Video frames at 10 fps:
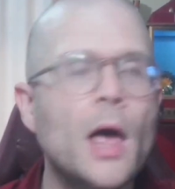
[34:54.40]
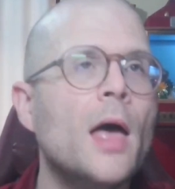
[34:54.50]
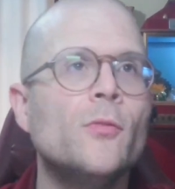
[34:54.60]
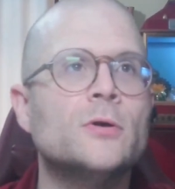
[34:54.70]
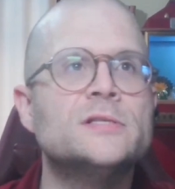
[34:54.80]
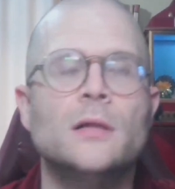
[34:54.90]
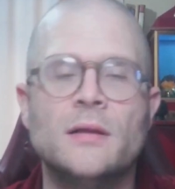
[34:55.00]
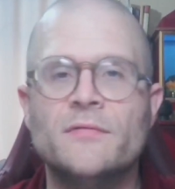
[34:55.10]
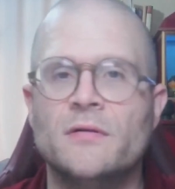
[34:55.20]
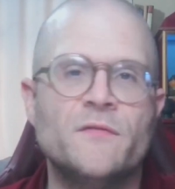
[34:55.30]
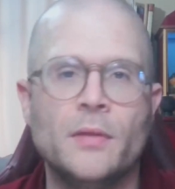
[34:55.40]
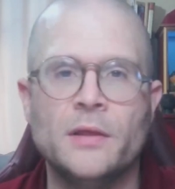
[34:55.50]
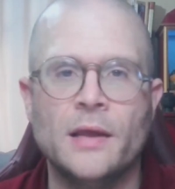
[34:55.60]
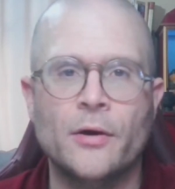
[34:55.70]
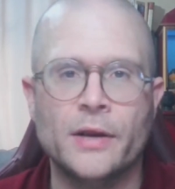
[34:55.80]
There's still a level of
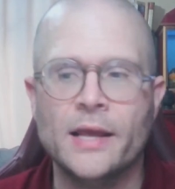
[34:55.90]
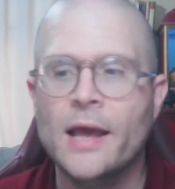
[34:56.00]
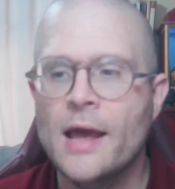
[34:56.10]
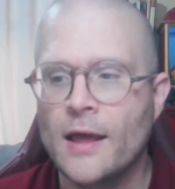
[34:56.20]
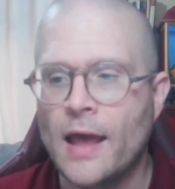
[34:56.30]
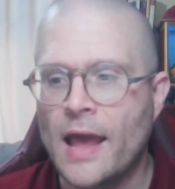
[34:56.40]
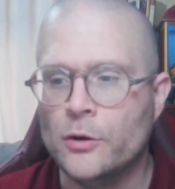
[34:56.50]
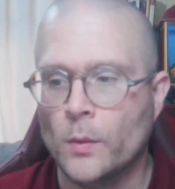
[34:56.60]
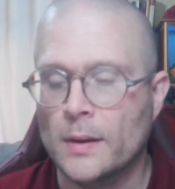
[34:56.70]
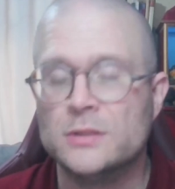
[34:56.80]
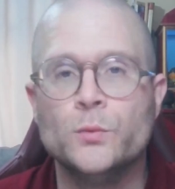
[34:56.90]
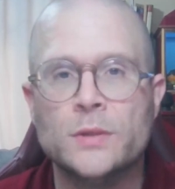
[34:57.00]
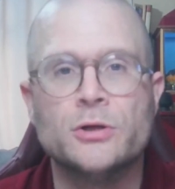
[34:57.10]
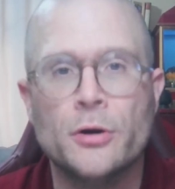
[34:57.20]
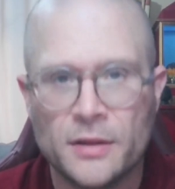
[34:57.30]
familiarity, and you're
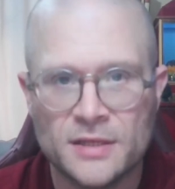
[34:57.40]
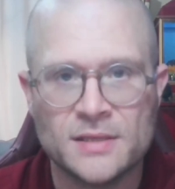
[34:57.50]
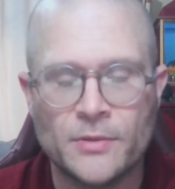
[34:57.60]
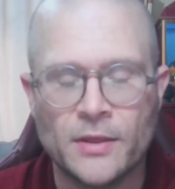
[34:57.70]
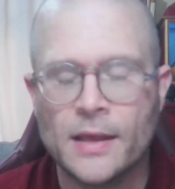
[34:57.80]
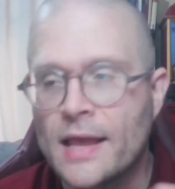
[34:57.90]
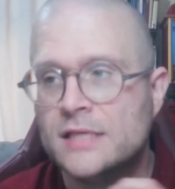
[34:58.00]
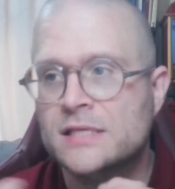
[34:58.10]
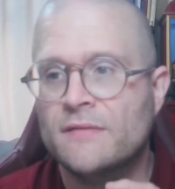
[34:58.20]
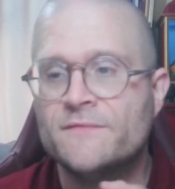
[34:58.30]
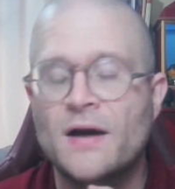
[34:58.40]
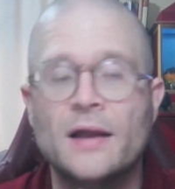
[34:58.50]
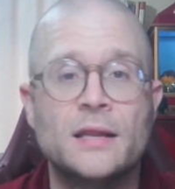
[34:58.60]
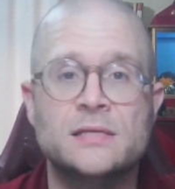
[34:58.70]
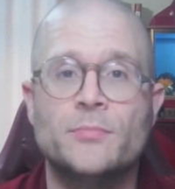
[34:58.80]
returning to something instead of
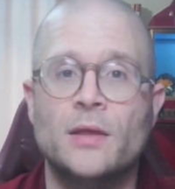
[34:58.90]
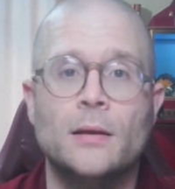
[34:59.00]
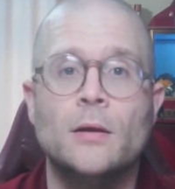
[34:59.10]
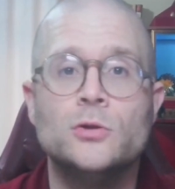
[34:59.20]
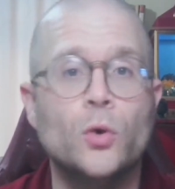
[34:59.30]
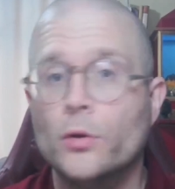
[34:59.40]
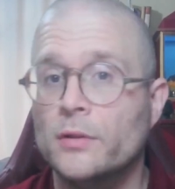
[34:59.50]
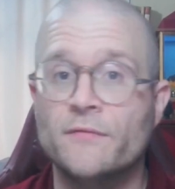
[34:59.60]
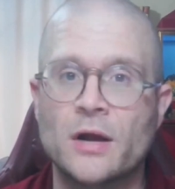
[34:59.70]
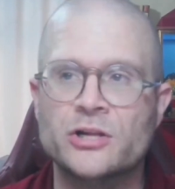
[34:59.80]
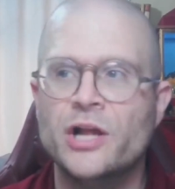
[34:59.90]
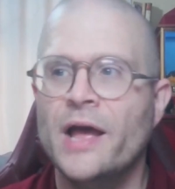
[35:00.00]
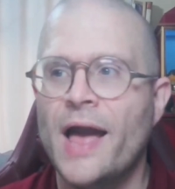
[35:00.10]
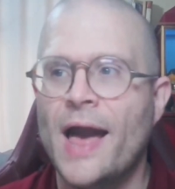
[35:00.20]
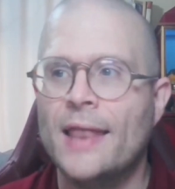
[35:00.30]
finding something totally fresh.
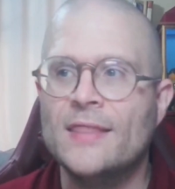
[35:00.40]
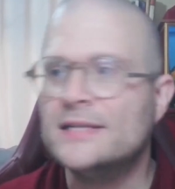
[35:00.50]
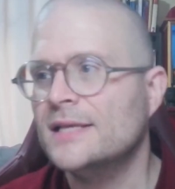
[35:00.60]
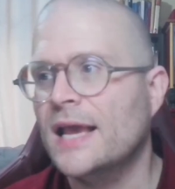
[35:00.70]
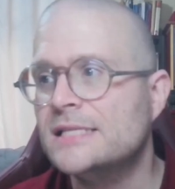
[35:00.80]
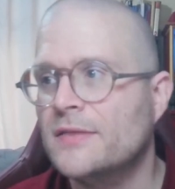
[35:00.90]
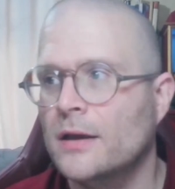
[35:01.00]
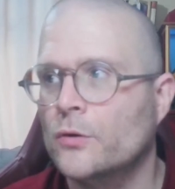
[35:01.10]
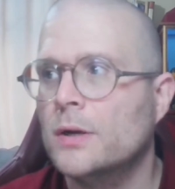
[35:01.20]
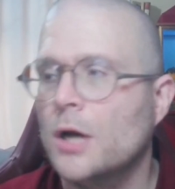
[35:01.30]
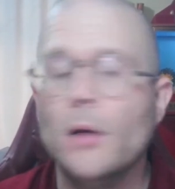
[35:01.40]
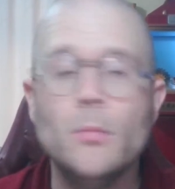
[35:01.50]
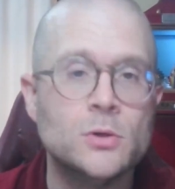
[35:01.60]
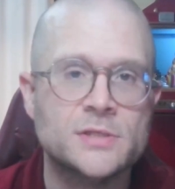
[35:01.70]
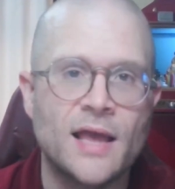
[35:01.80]
And that's the case, I think, across
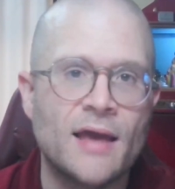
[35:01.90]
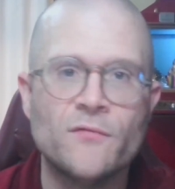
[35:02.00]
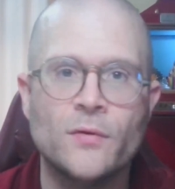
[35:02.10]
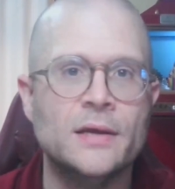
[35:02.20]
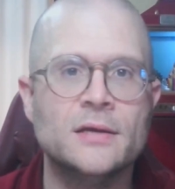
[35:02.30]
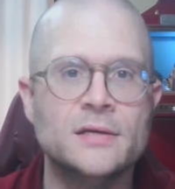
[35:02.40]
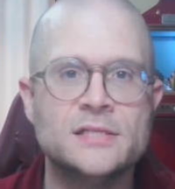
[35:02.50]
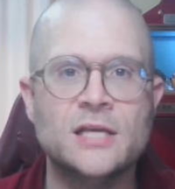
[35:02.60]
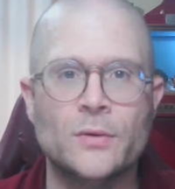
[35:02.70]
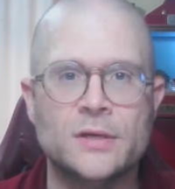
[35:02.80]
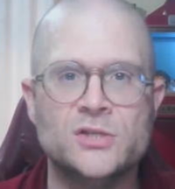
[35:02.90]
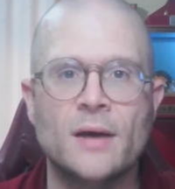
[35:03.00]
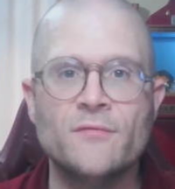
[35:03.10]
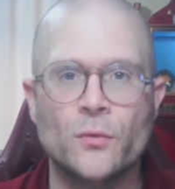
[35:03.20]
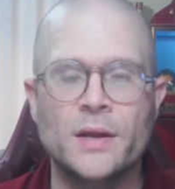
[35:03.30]
almost every series you
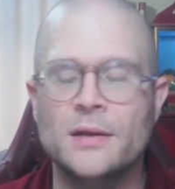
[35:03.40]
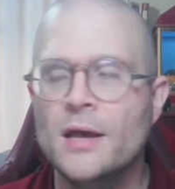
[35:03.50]
ever read.